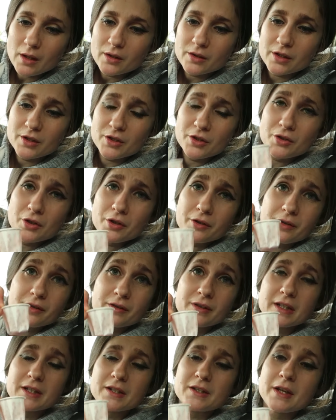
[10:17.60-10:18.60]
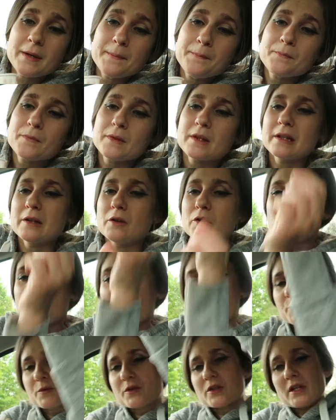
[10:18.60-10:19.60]
Did you know that these little
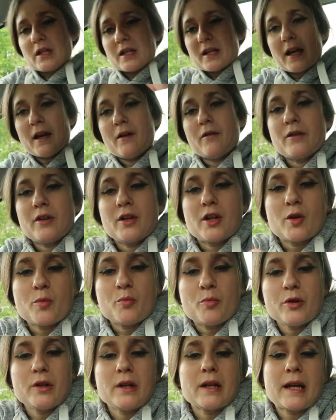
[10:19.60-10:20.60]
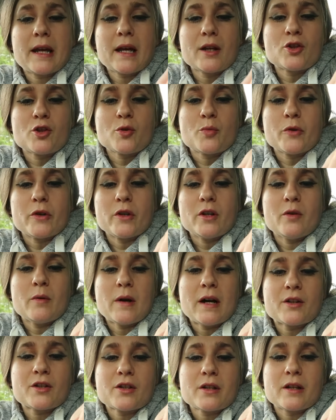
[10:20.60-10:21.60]
cups that you get that you can put your ketchup in, you
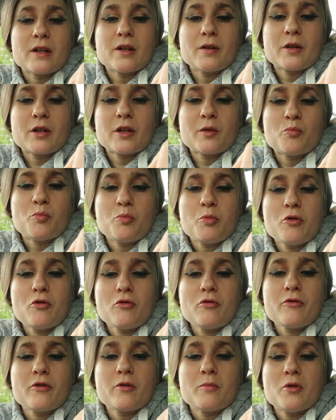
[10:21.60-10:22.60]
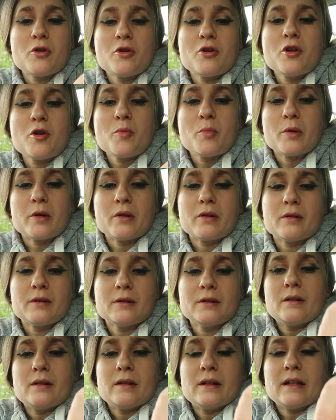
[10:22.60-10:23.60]
actually can pull them open
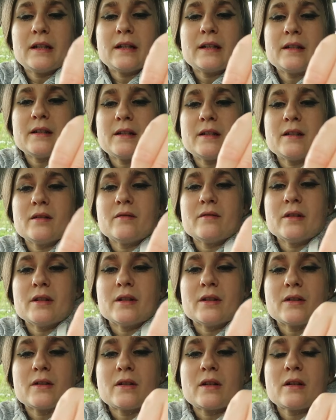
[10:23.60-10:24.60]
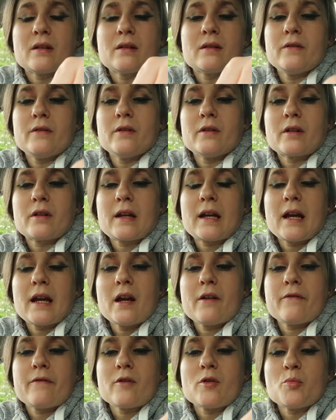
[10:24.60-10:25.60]
And the idea is, if you're
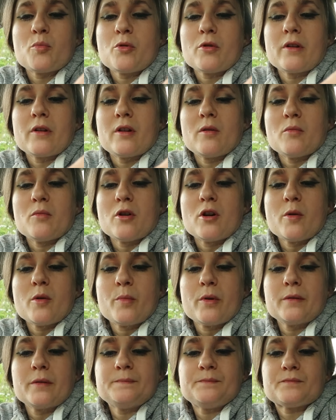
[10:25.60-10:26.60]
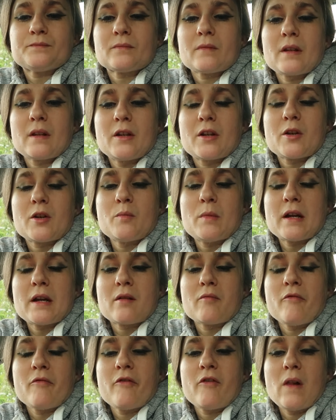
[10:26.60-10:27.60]
careful at pulling them open, you can make
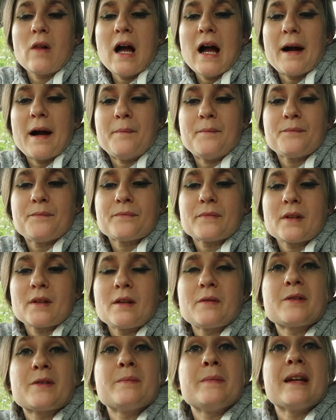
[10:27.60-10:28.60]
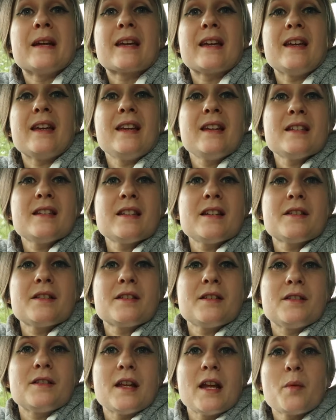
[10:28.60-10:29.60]
them flat to make it easier
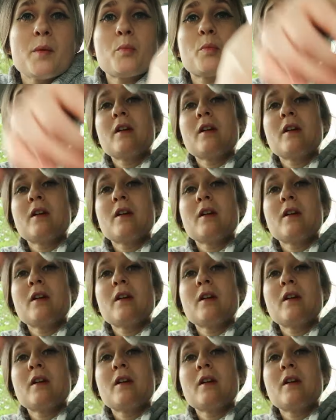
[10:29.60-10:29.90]
to dip